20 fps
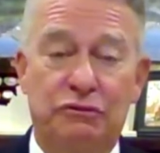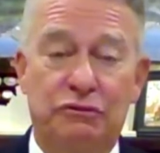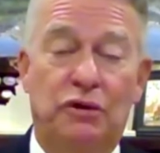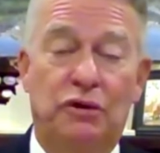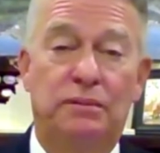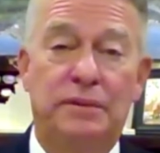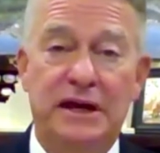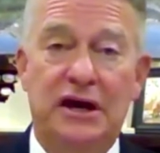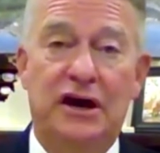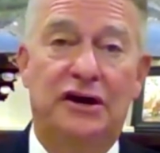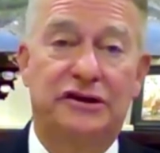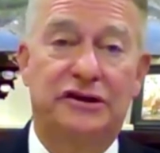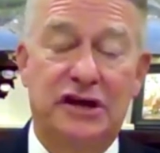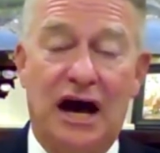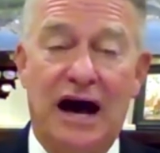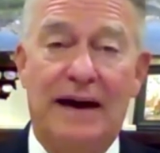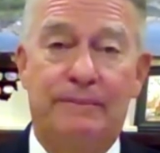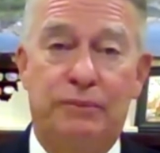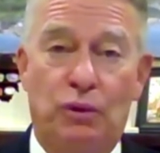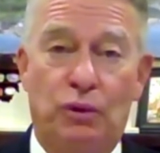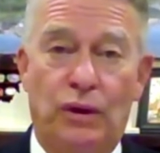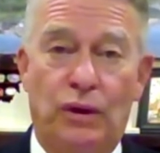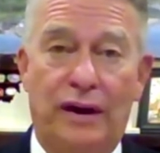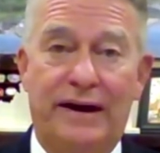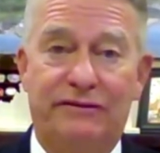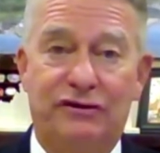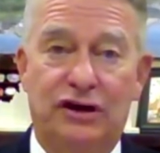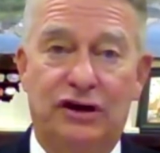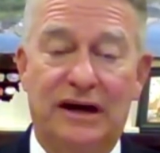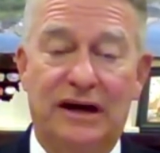that will be on
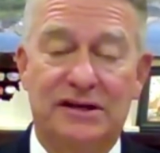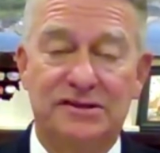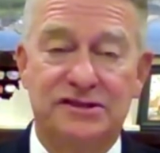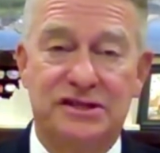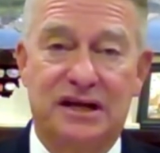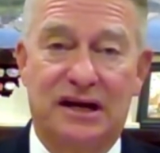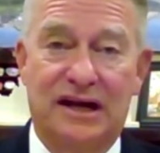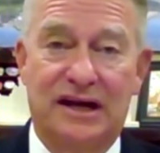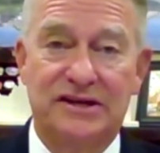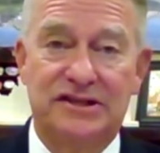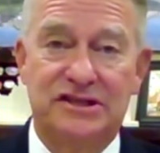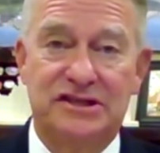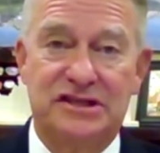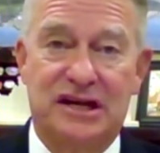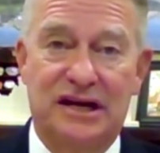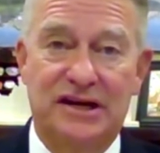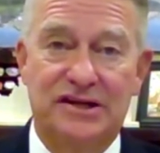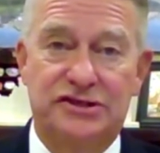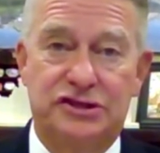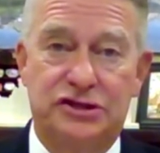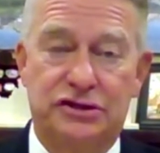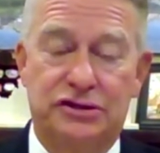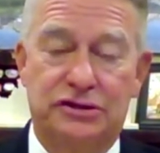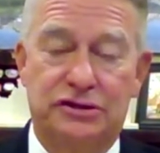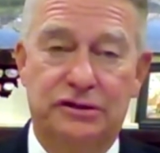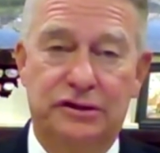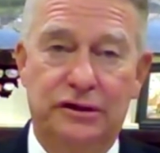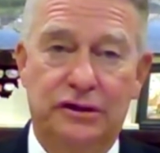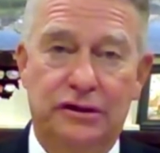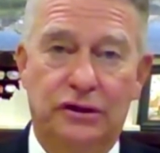top of whatever else the
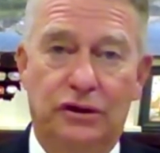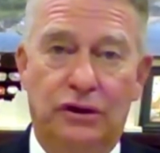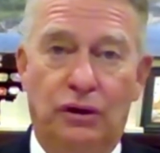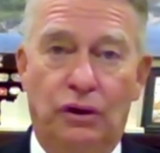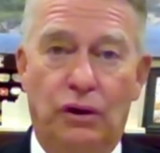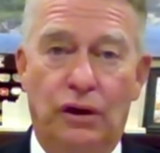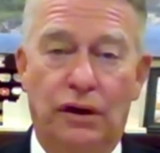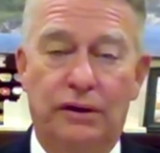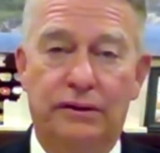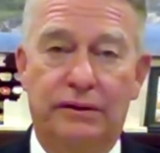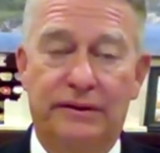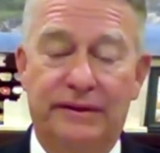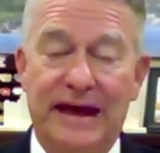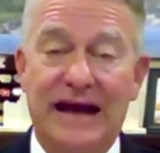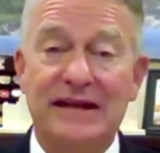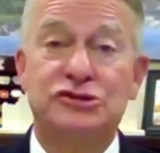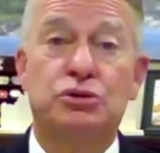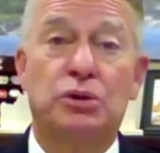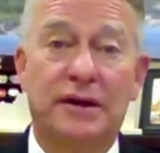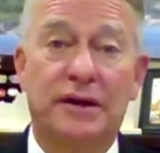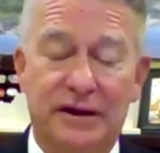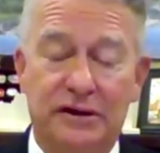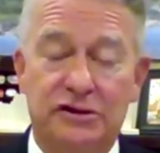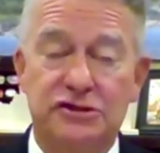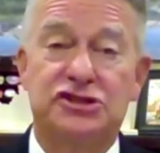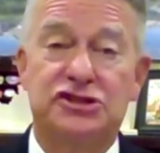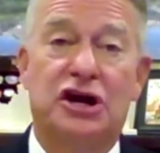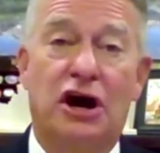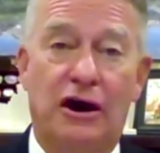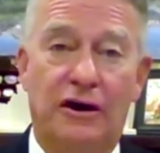legislature, or
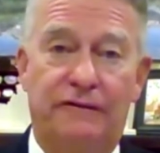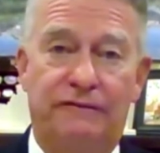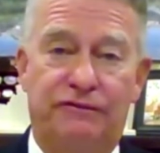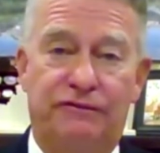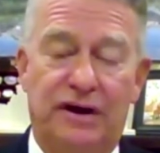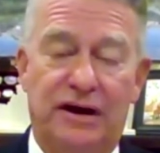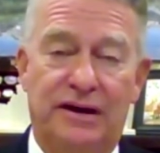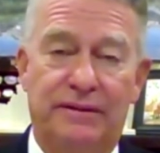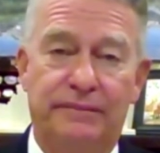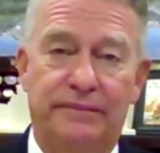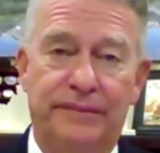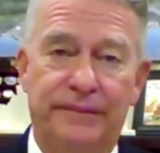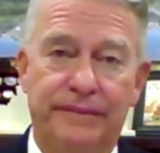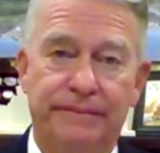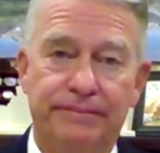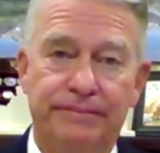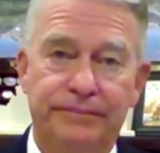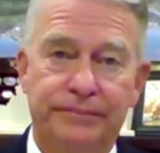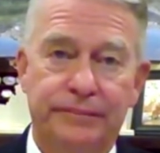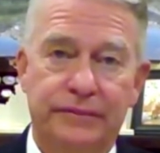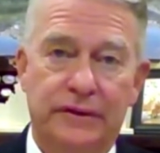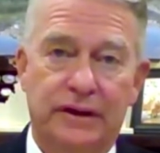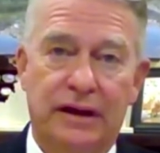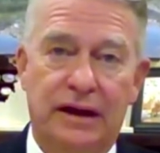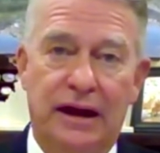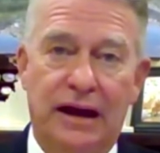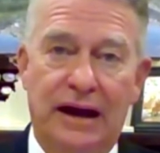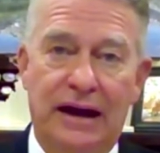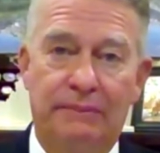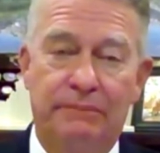that's where they'll start from.
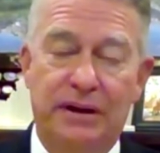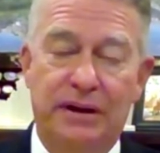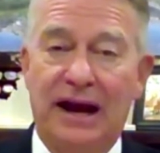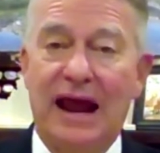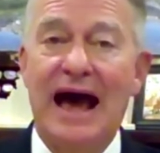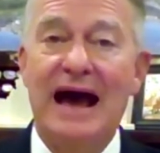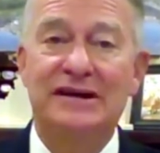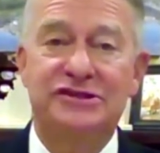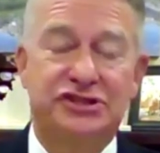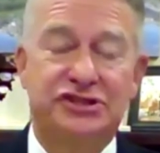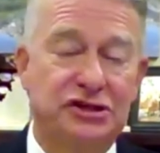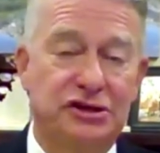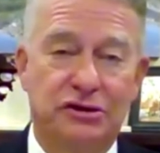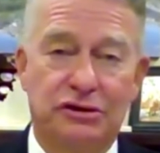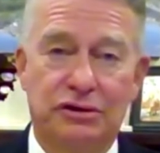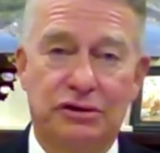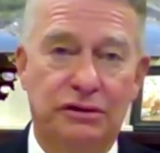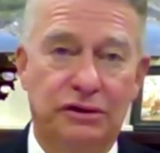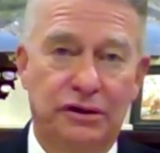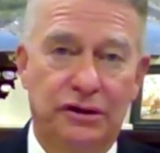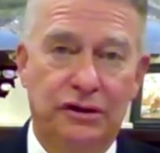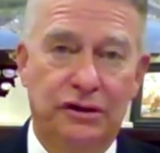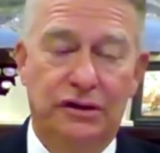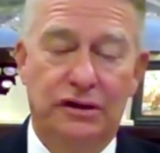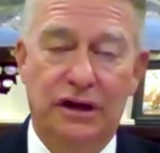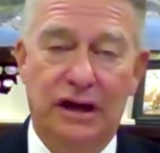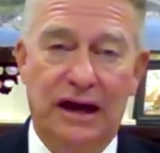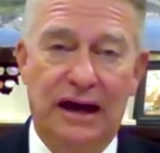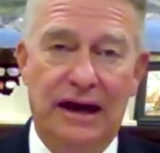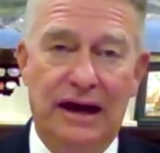But last
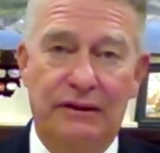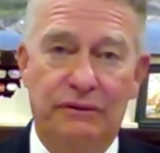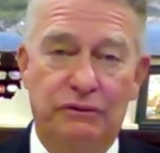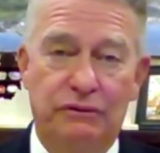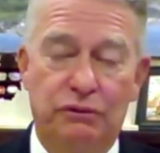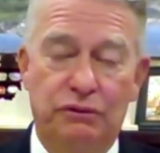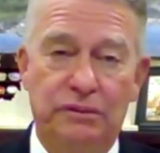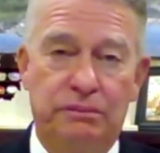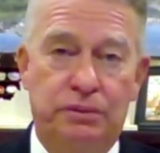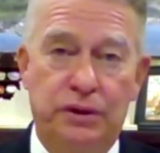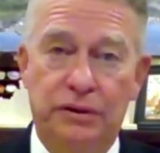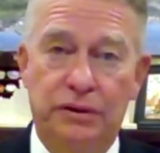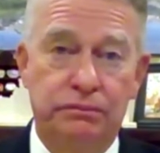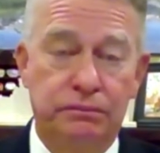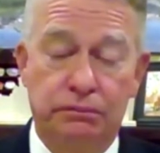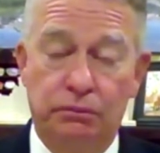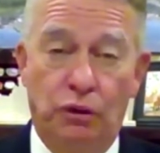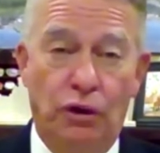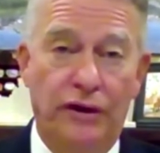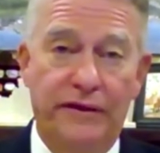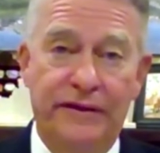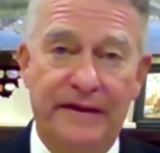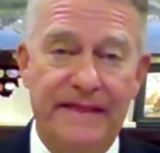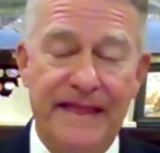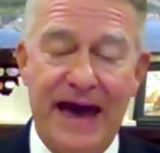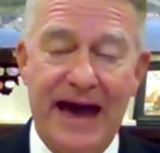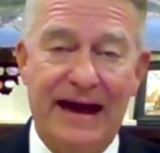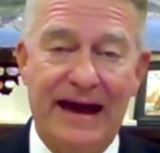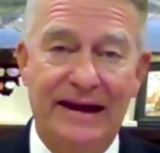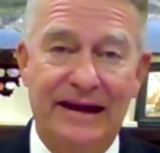year, we put
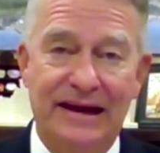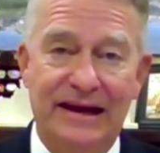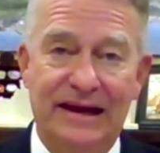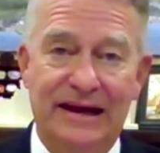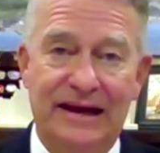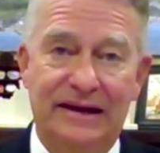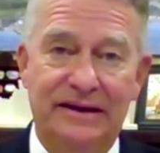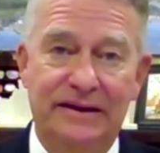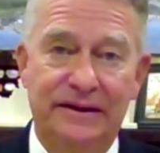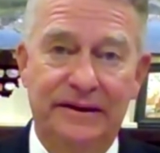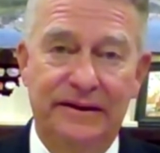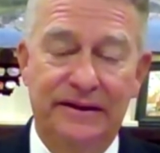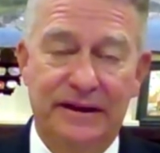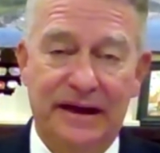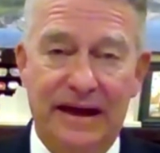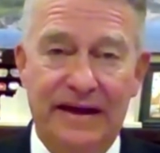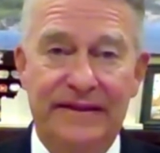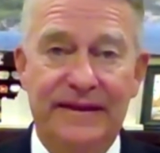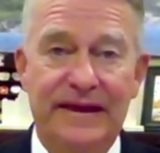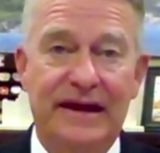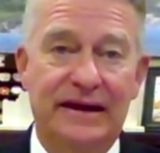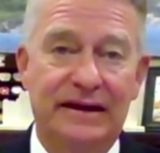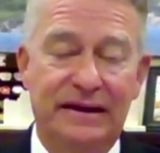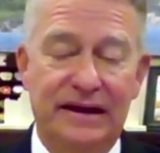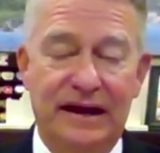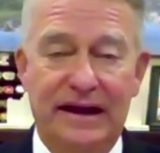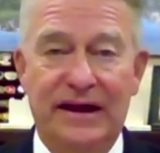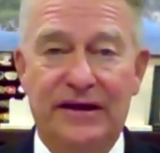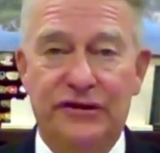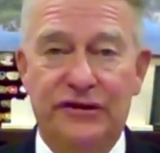more than that in,
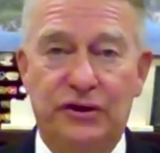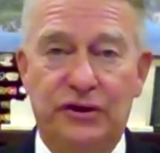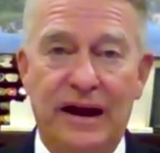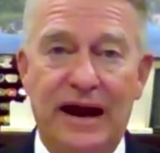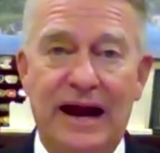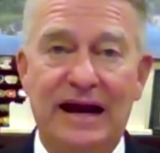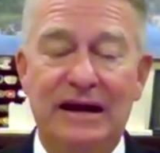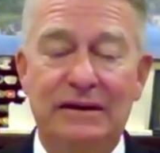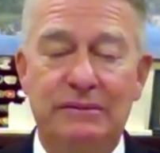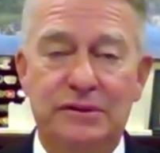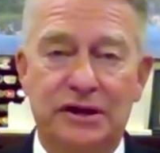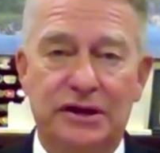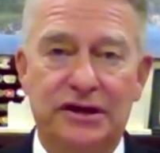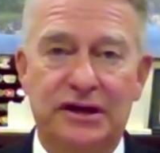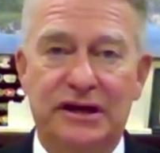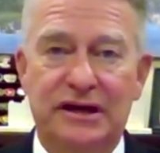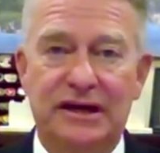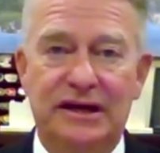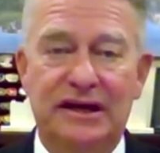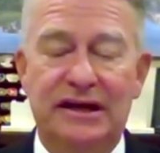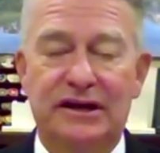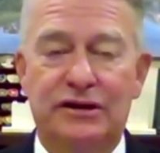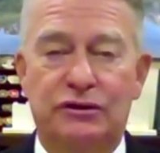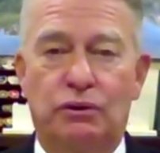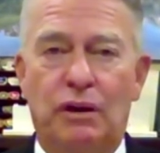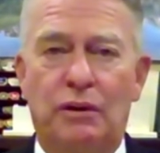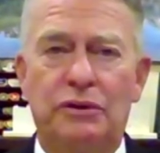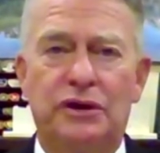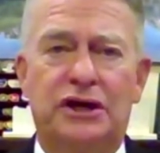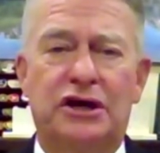and then another $80
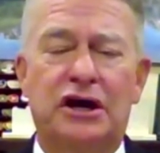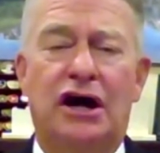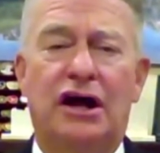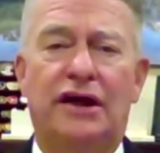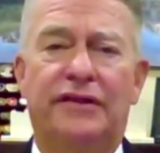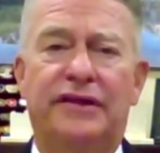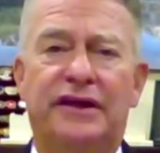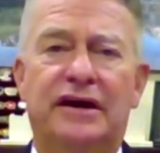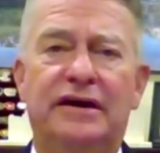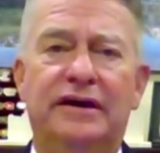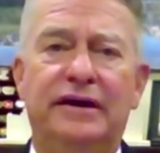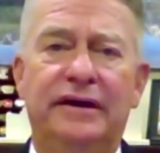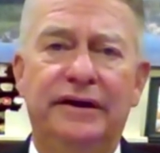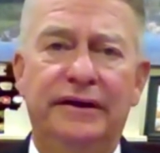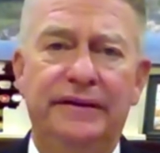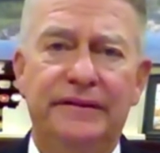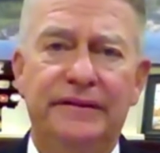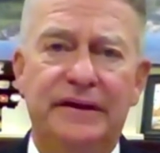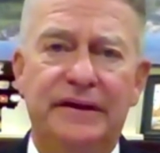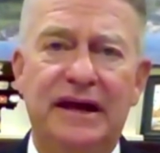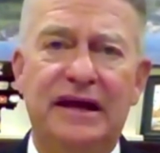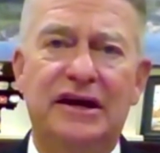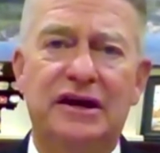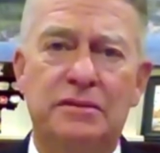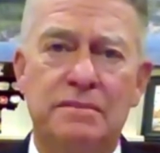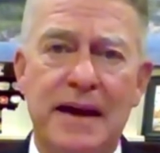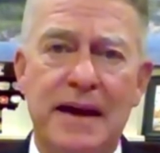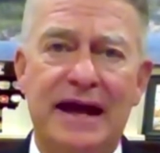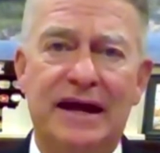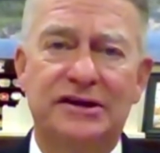million into what we call the
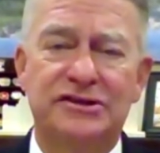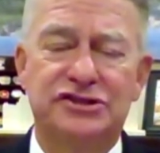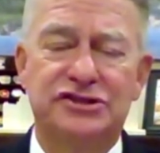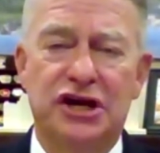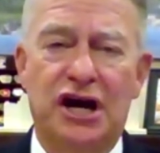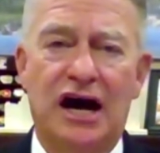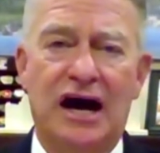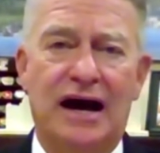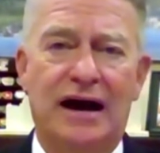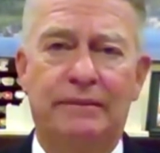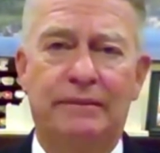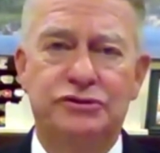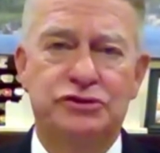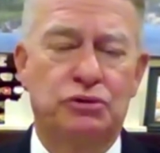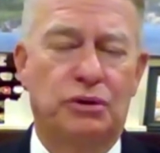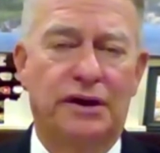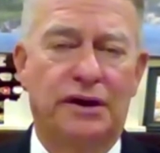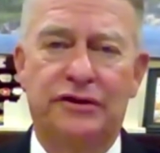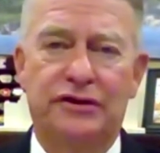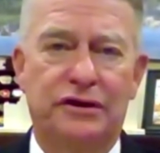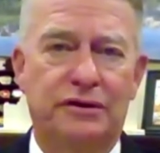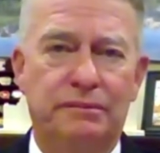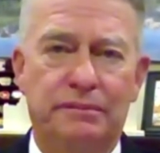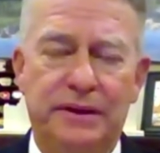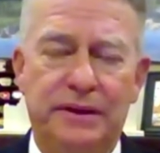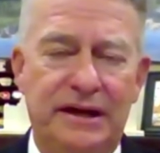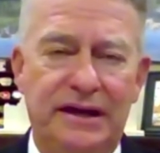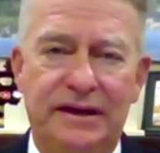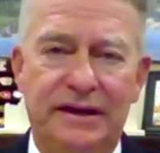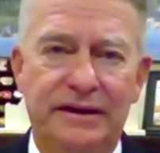in-demand jobs,
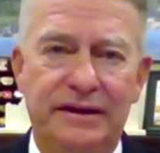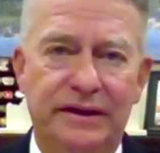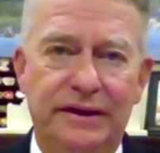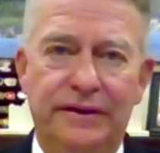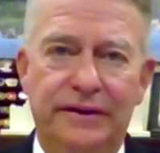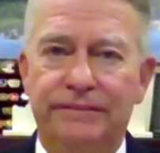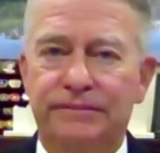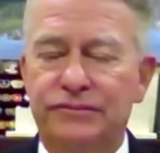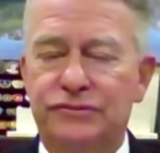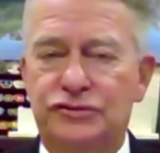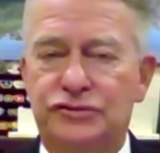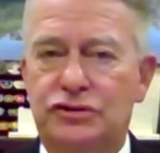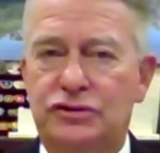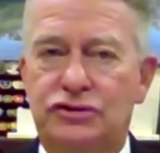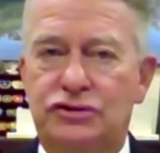whether it be